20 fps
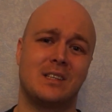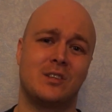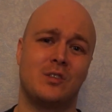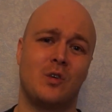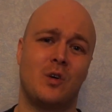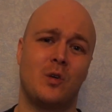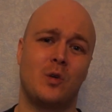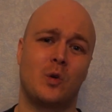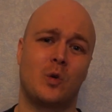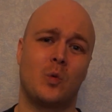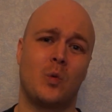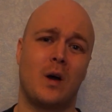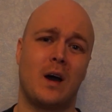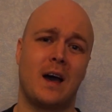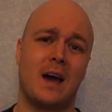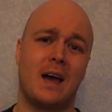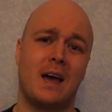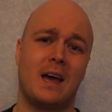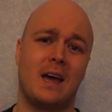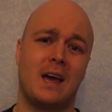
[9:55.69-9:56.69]
don't
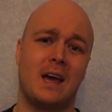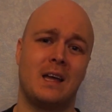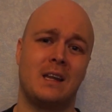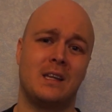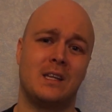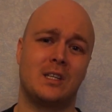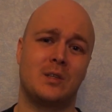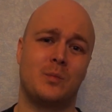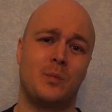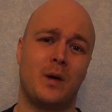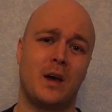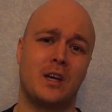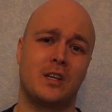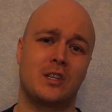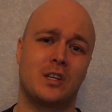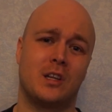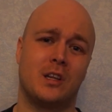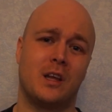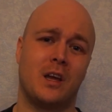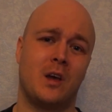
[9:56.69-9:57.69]
require any
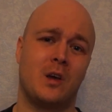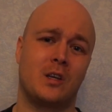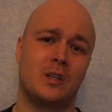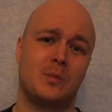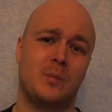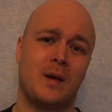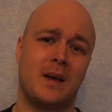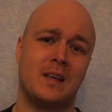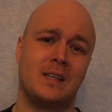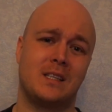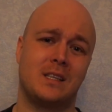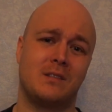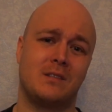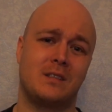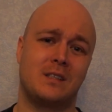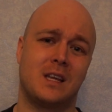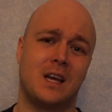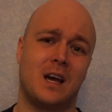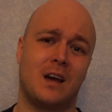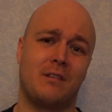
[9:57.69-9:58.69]
special or expensive
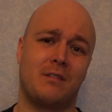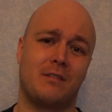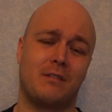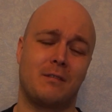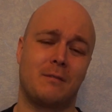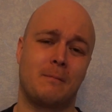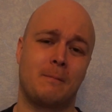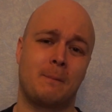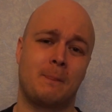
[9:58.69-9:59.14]
stuff.